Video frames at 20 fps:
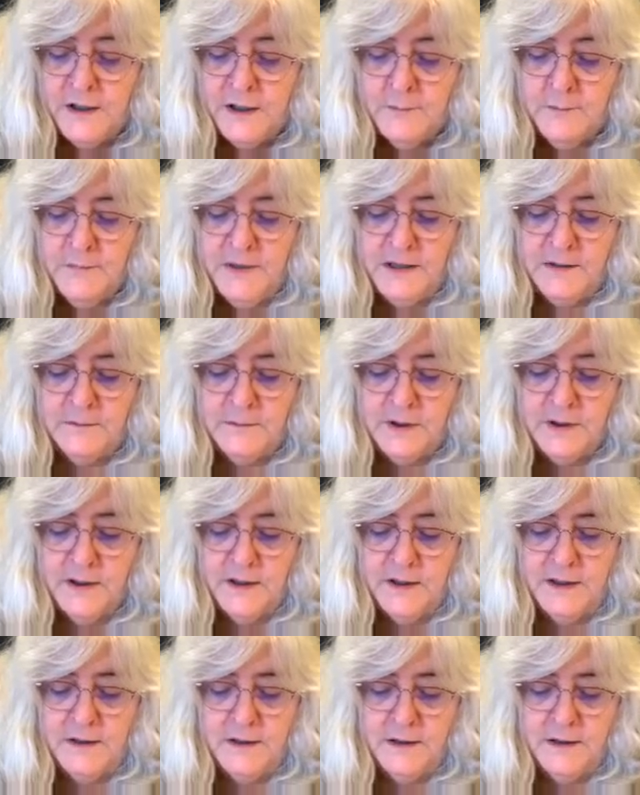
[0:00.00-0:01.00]
Made
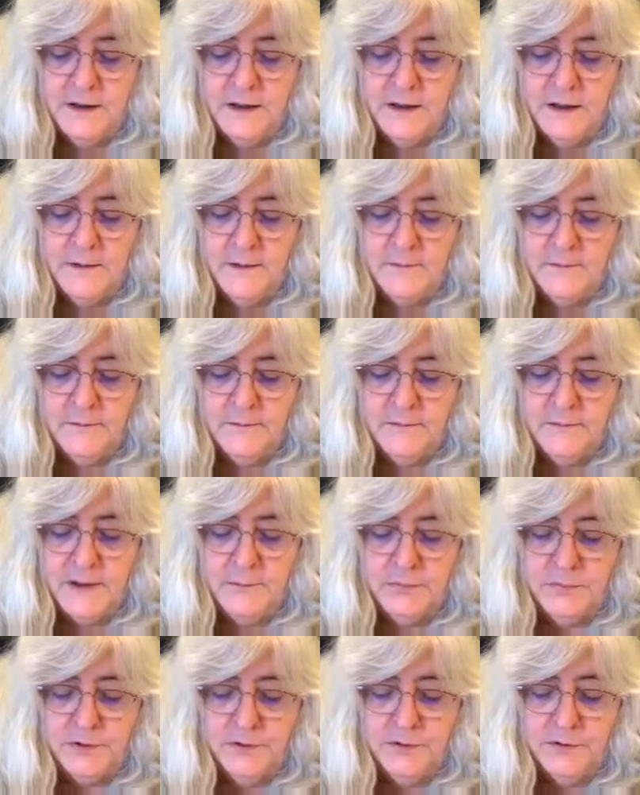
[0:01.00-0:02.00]
my, my
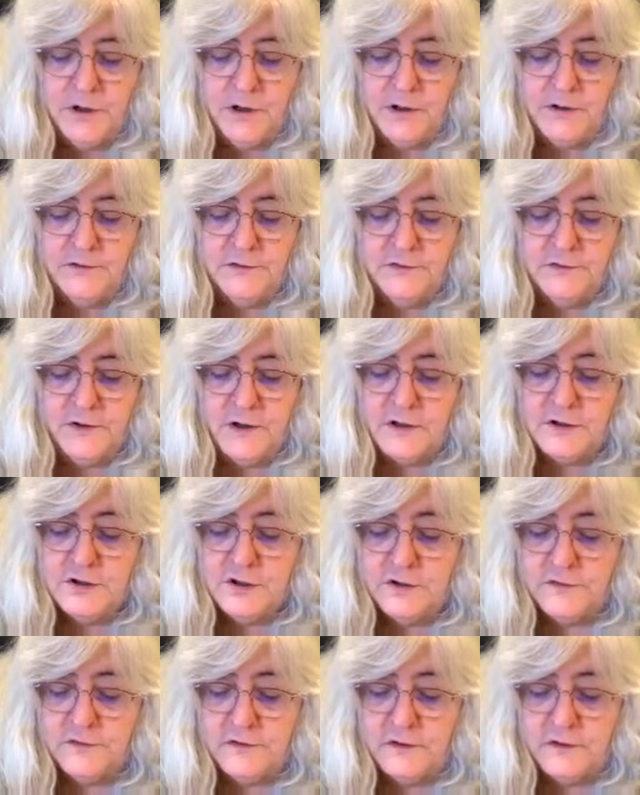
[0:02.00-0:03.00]
blue cardstock
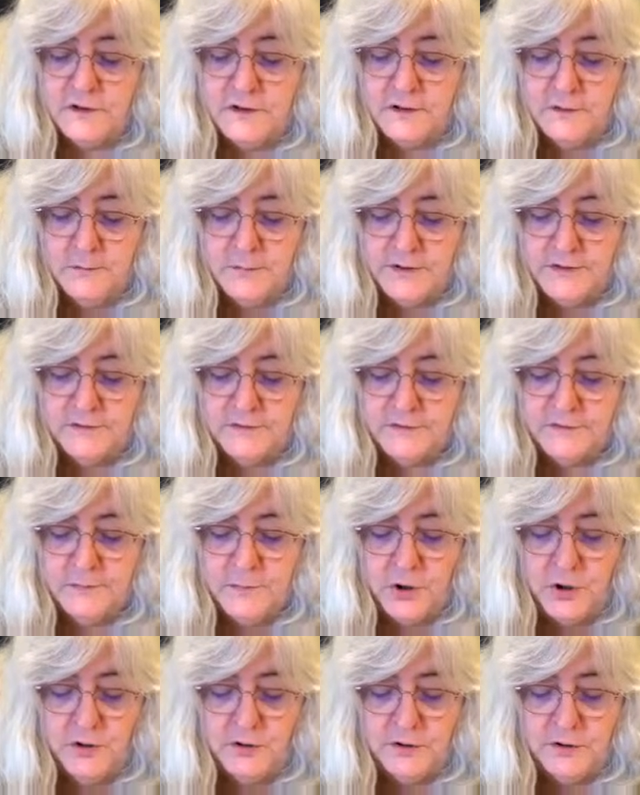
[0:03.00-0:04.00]
just a little bit
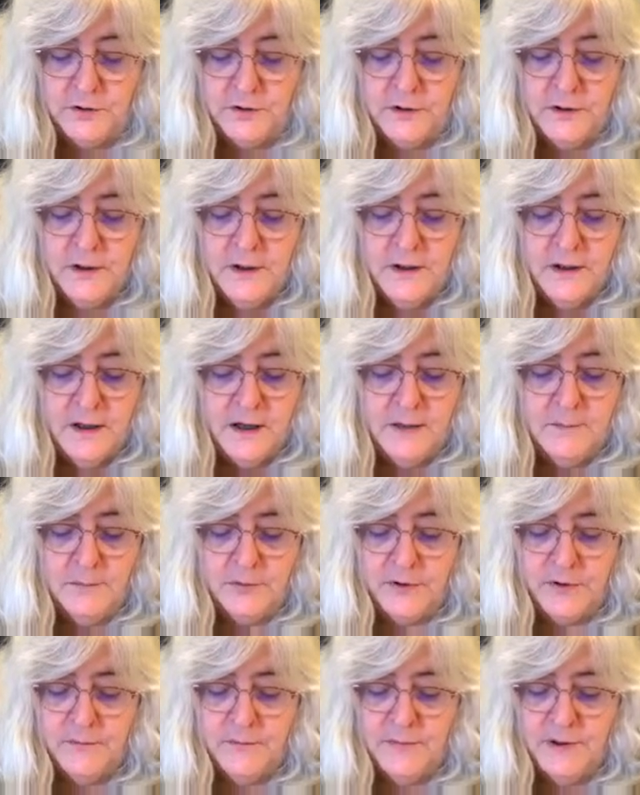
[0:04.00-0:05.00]
smaller. I
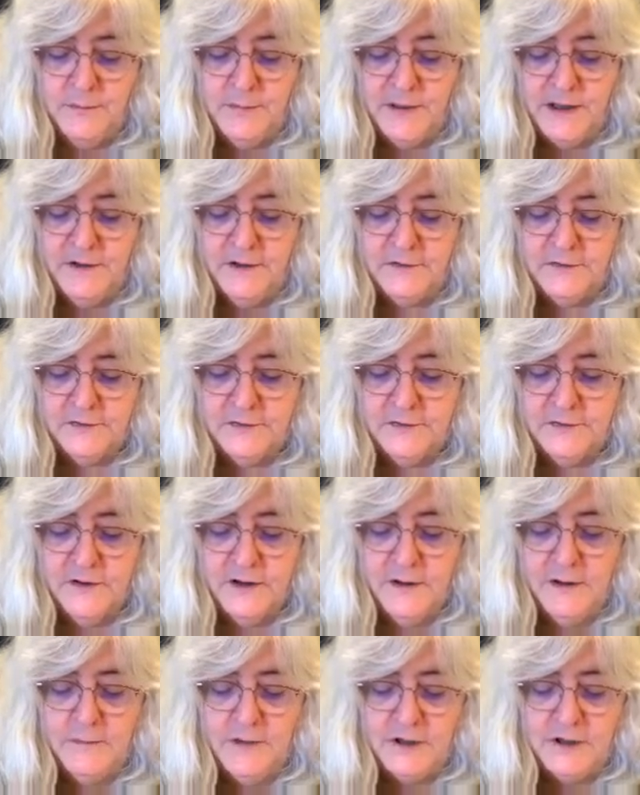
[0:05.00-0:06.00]
brought my base
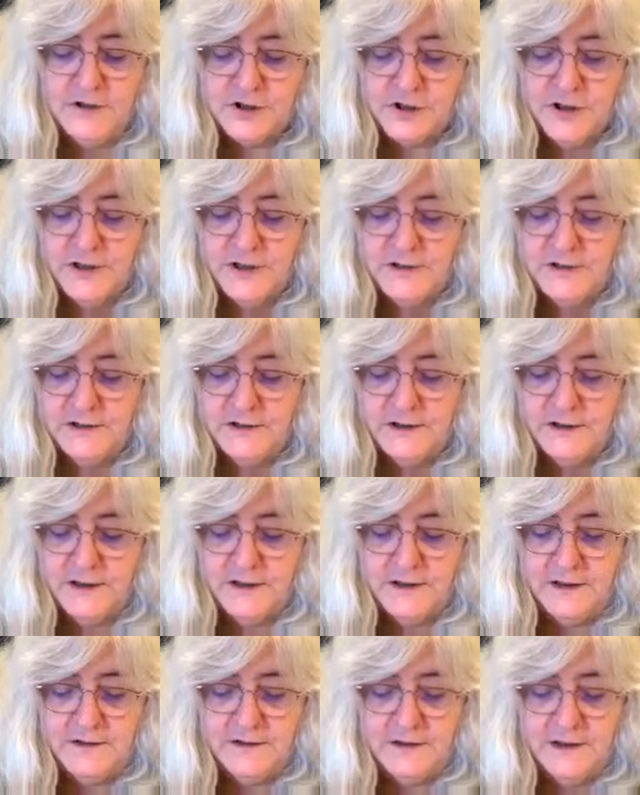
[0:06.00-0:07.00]
image in and laid
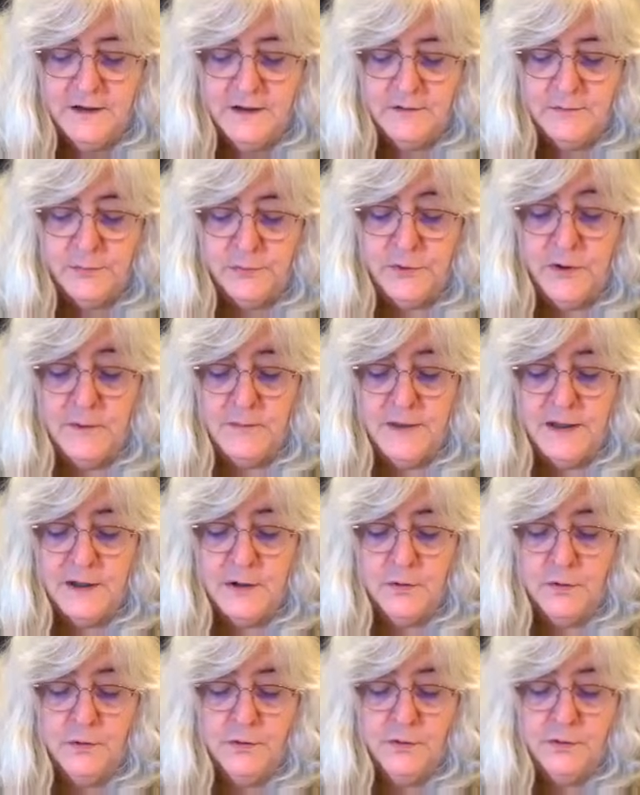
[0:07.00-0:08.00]
it down, brought my
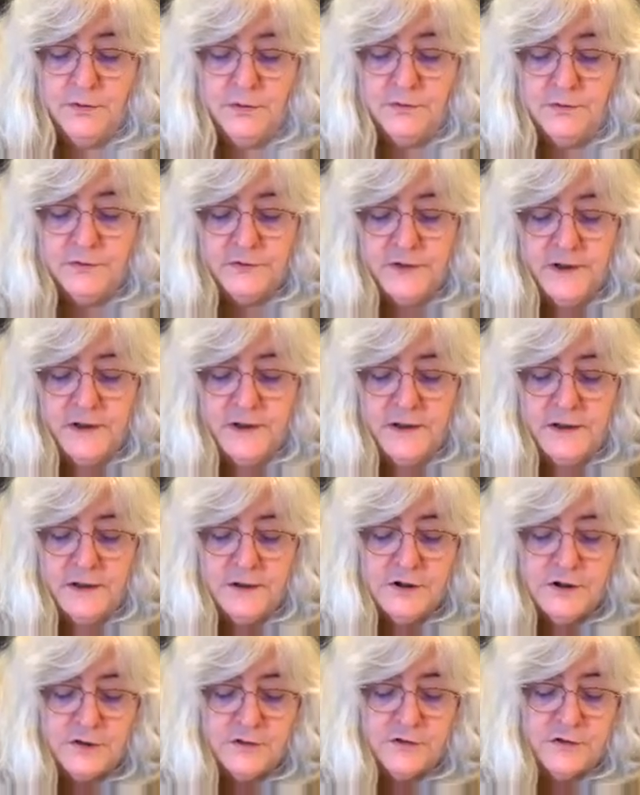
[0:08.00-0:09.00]
corners in, and
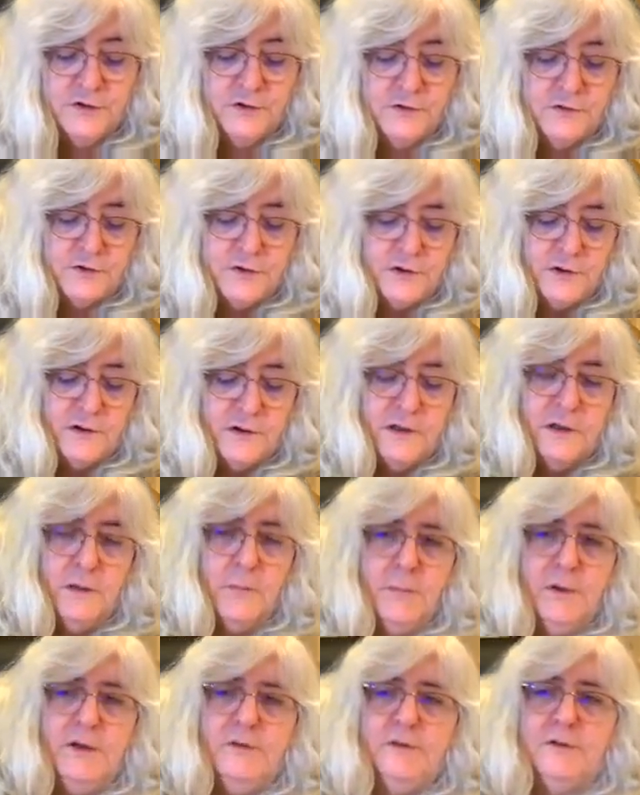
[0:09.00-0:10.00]
just used a little
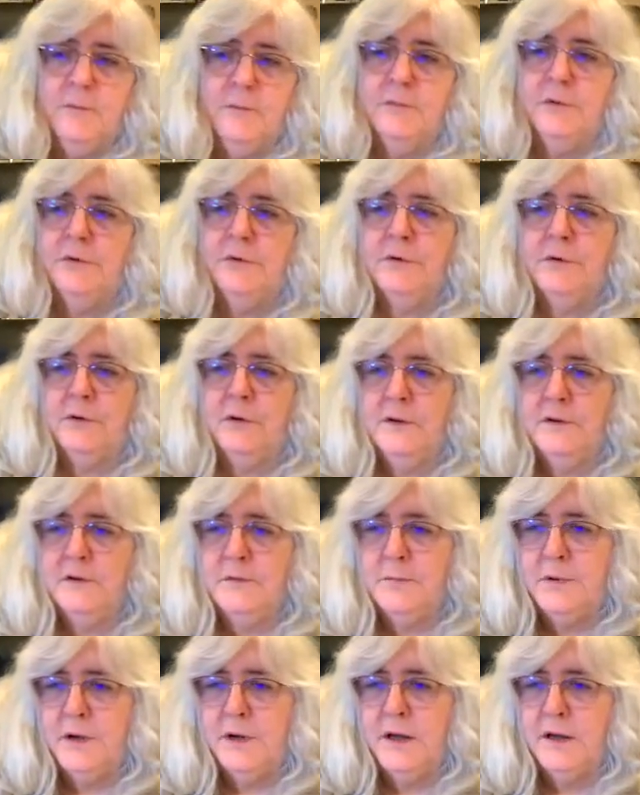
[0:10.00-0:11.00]
piece of border on the
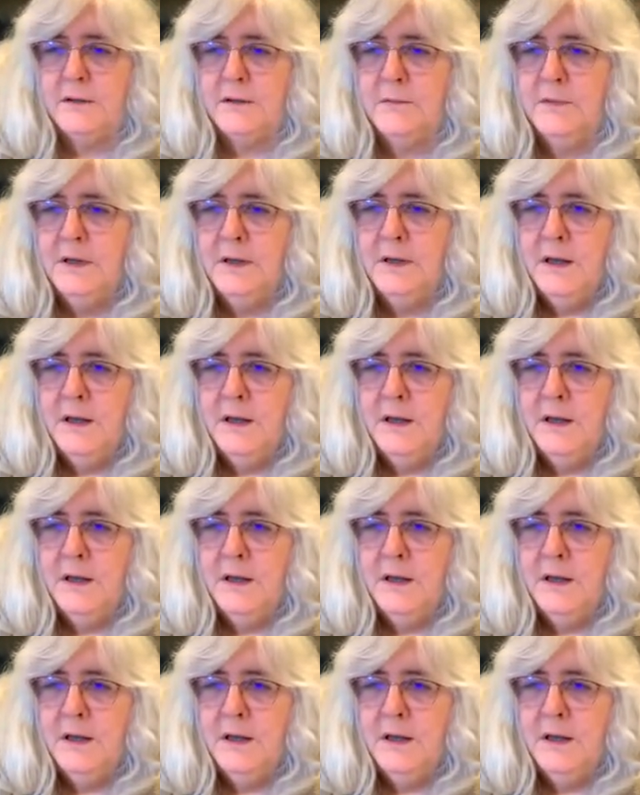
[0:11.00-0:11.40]
bottom.